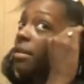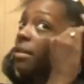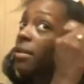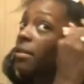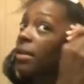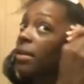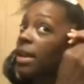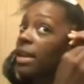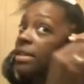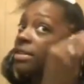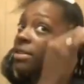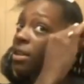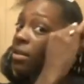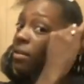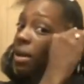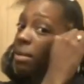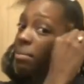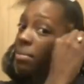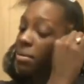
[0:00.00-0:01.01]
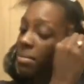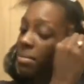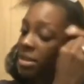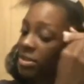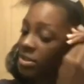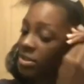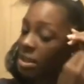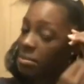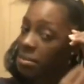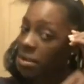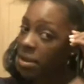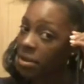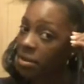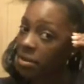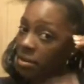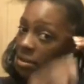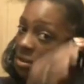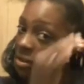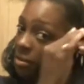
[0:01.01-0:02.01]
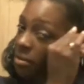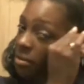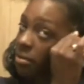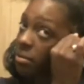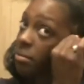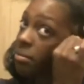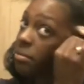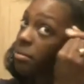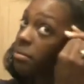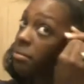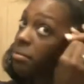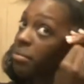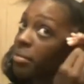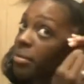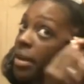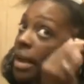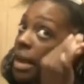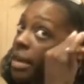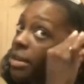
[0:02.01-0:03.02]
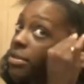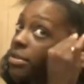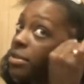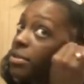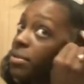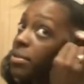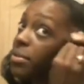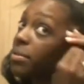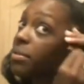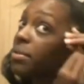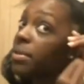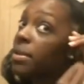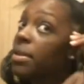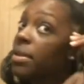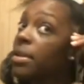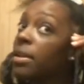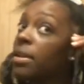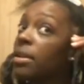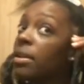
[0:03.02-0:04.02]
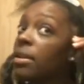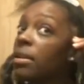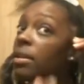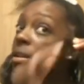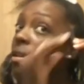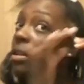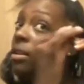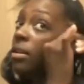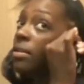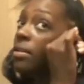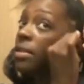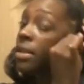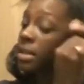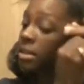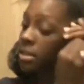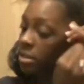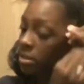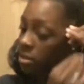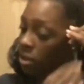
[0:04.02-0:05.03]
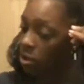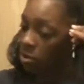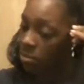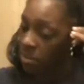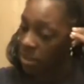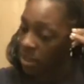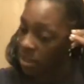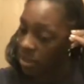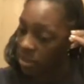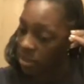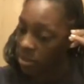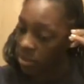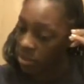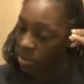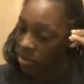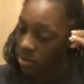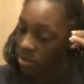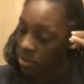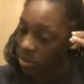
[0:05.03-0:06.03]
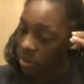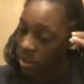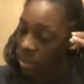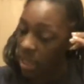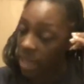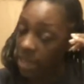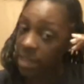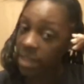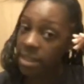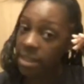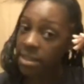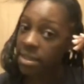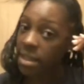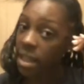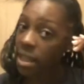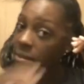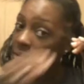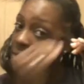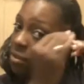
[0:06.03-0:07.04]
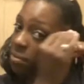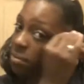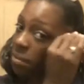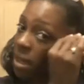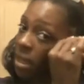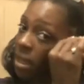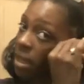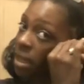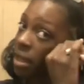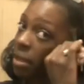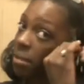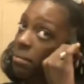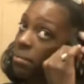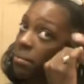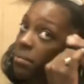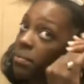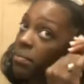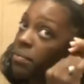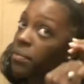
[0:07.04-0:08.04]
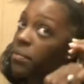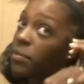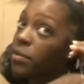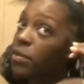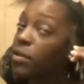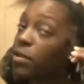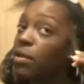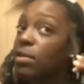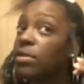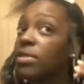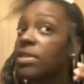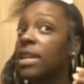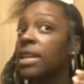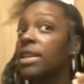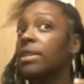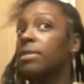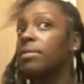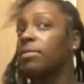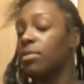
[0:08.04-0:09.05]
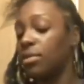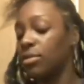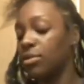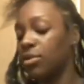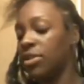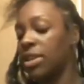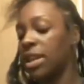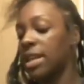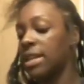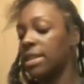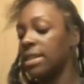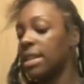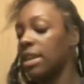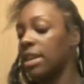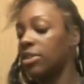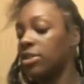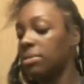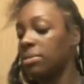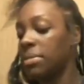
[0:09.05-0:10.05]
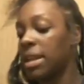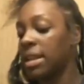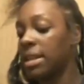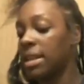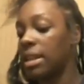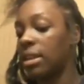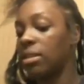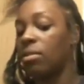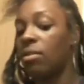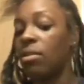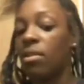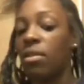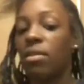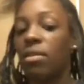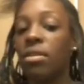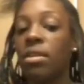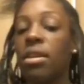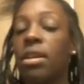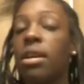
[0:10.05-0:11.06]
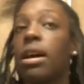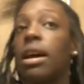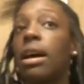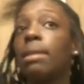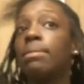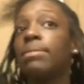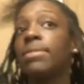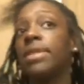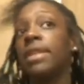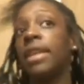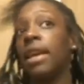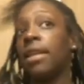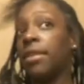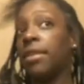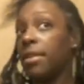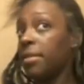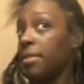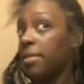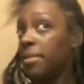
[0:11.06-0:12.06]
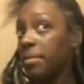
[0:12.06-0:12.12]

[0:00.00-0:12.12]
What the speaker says: Okay, so I put my shea butter on prior to the installment. I did the same with my crochet section, but I did it all together.